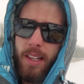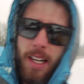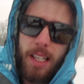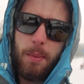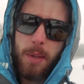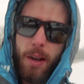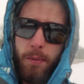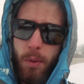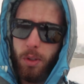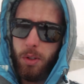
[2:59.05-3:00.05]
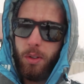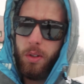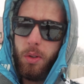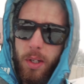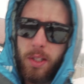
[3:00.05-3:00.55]
then it came time for
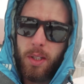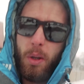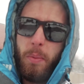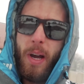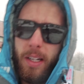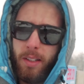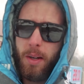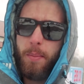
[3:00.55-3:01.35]
Chris to come